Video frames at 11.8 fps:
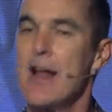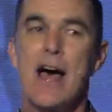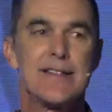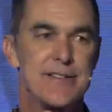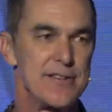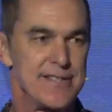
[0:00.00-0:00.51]

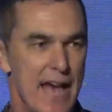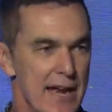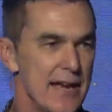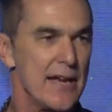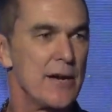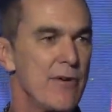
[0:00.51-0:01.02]
And so
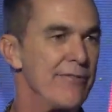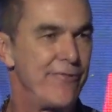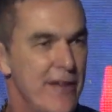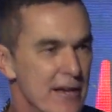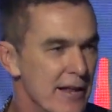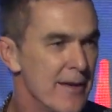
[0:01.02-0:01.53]
suddenly we're
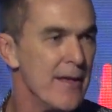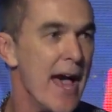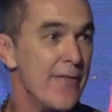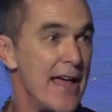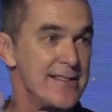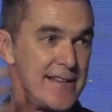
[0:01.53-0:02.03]
feeling,
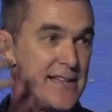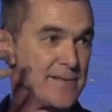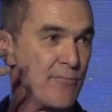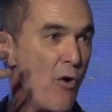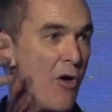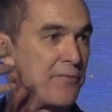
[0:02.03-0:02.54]
and that sends
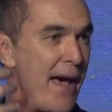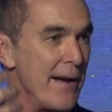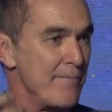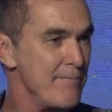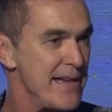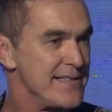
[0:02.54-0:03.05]
more
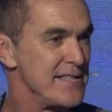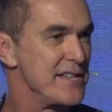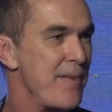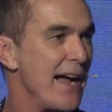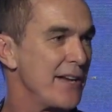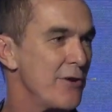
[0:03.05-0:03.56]
back messages
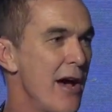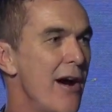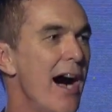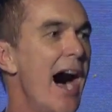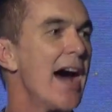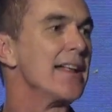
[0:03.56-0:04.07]
back to our heart,